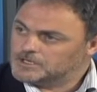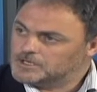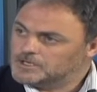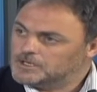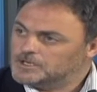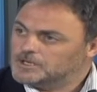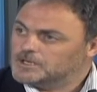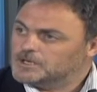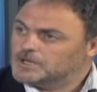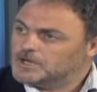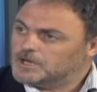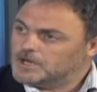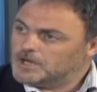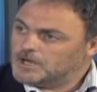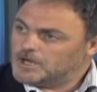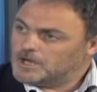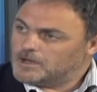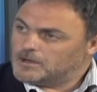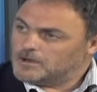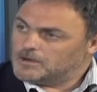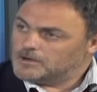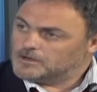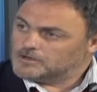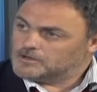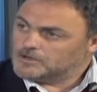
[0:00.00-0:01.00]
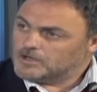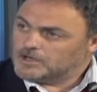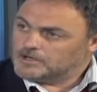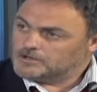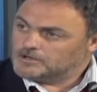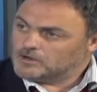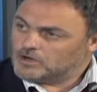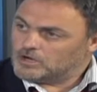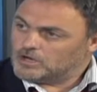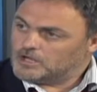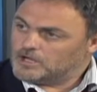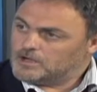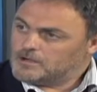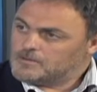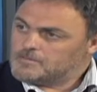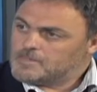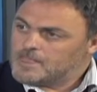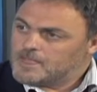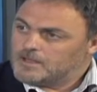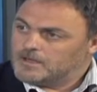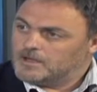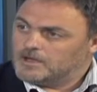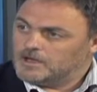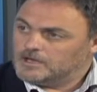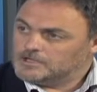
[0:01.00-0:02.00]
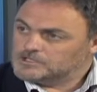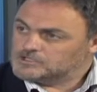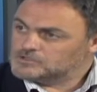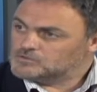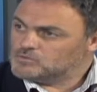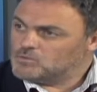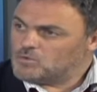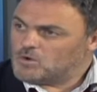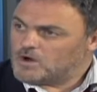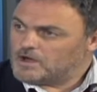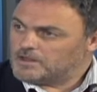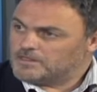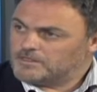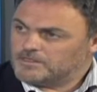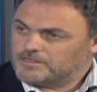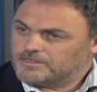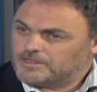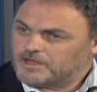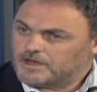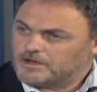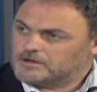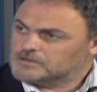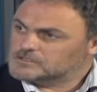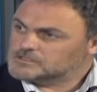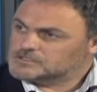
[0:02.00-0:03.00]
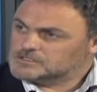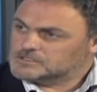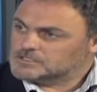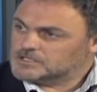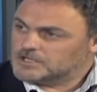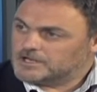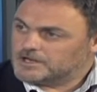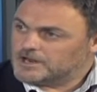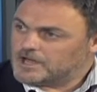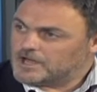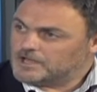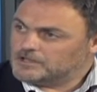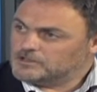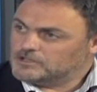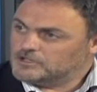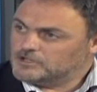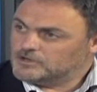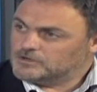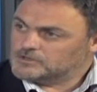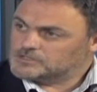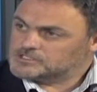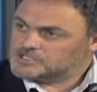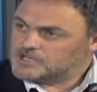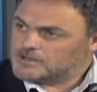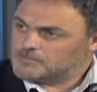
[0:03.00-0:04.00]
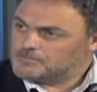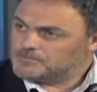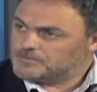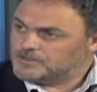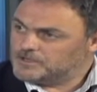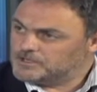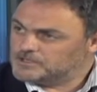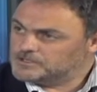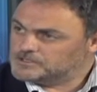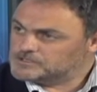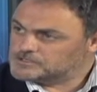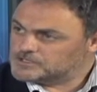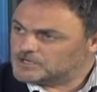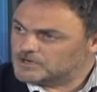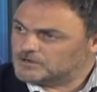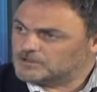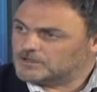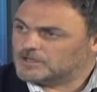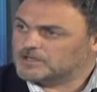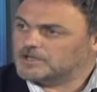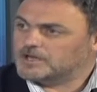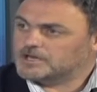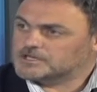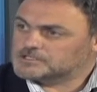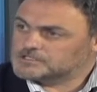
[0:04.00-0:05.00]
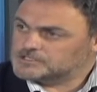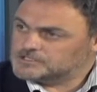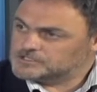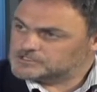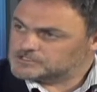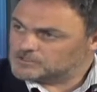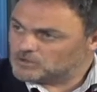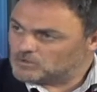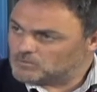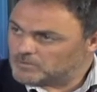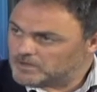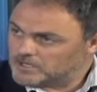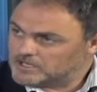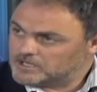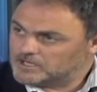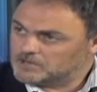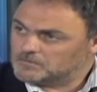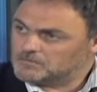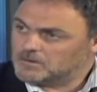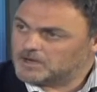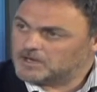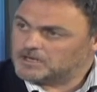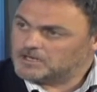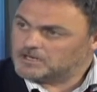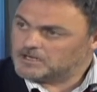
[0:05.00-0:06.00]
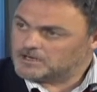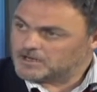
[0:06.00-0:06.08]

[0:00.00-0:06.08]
And the gold uh, price is one dollar. It's 1,090 or, or something. Yeah. So they actually still making money.